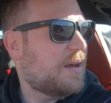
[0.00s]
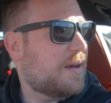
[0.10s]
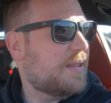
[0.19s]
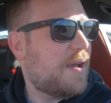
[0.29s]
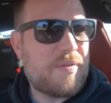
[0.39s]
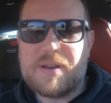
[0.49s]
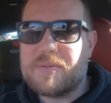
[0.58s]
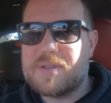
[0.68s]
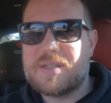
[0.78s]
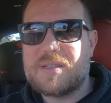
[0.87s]
on that one, it
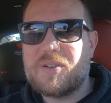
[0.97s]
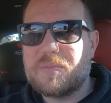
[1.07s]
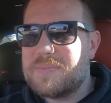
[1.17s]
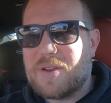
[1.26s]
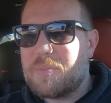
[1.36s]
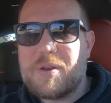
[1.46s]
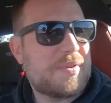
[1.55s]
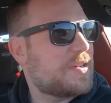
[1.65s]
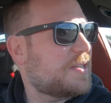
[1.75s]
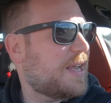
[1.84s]
was still pretty
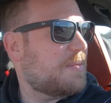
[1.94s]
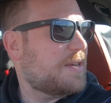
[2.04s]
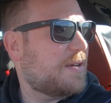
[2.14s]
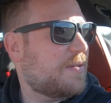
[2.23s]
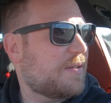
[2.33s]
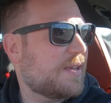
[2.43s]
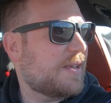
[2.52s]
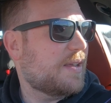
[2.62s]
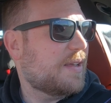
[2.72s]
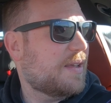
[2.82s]
much the same. It didn't
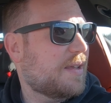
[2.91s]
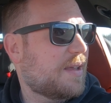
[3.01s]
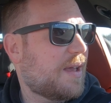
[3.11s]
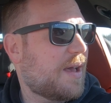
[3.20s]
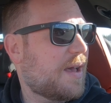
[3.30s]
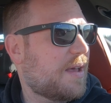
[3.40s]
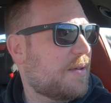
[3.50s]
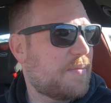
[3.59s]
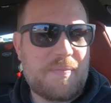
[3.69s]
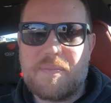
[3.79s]
really
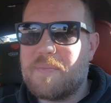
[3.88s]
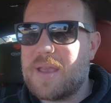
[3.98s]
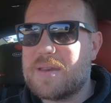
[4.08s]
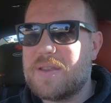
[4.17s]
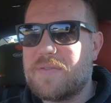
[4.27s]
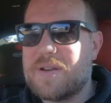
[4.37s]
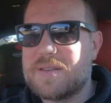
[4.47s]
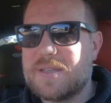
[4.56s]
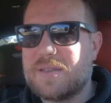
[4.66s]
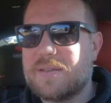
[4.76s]
make a
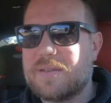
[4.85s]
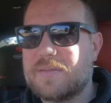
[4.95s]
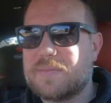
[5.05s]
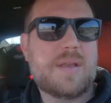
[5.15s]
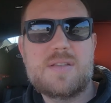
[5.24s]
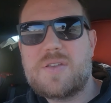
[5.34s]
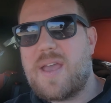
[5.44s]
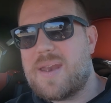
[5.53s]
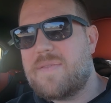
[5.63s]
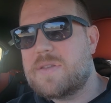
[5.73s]
difference. So
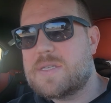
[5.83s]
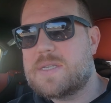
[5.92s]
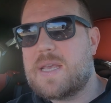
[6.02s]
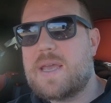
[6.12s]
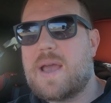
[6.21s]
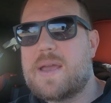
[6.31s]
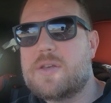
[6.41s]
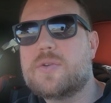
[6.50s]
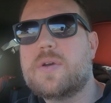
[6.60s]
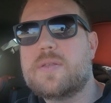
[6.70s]
yeah, I'd have to say I
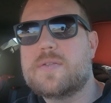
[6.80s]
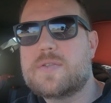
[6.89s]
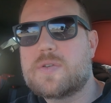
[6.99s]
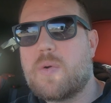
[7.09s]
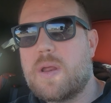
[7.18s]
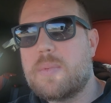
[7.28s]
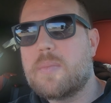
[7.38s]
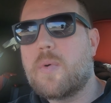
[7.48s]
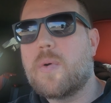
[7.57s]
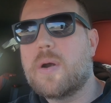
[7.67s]
enjoy this quite a
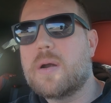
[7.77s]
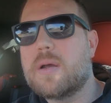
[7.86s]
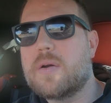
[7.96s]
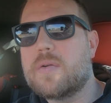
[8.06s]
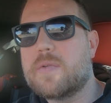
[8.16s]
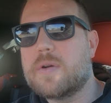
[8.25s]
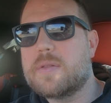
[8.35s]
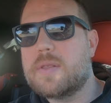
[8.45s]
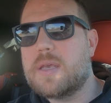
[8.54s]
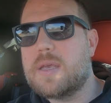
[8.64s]
bit more over
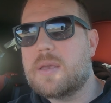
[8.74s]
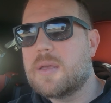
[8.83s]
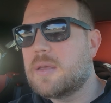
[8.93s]
the